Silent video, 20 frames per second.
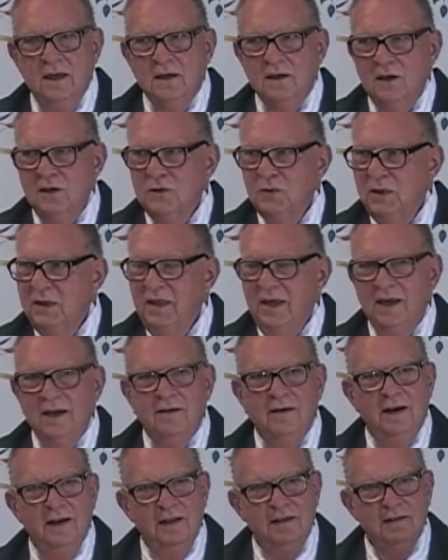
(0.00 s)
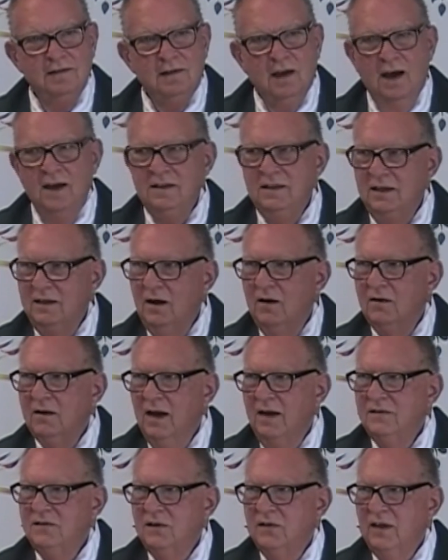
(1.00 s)
Because we think, no, God did all
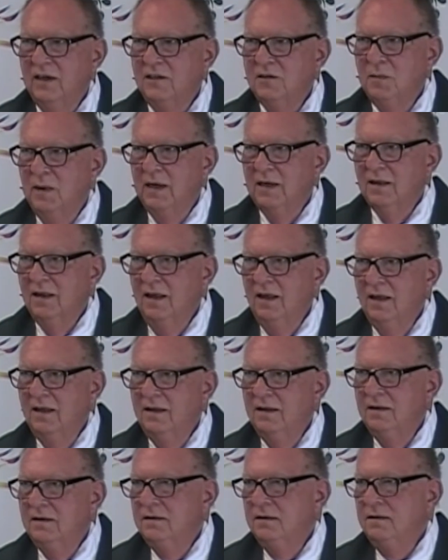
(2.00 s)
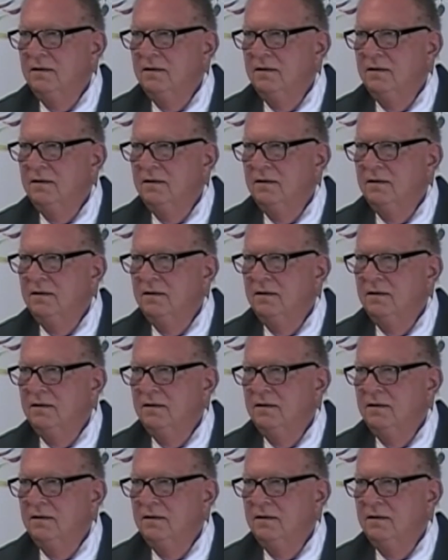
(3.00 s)
kinds of things back then.